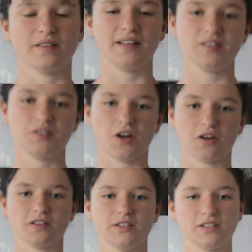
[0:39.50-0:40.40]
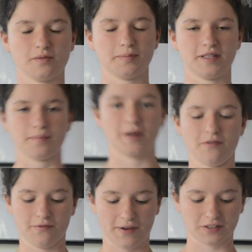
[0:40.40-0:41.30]
Let's talk a little bit about
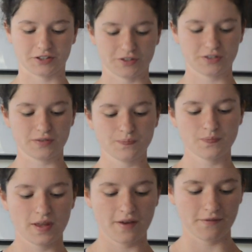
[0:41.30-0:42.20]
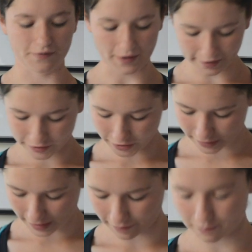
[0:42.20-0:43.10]
vectors.
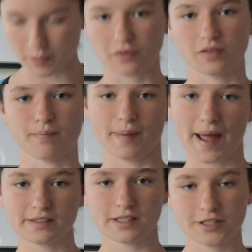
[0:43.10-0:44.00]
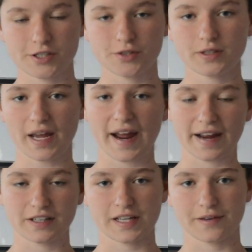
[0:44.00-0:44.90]
Vectors have both magnitude
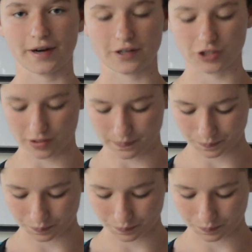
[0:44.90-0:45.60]
and direction.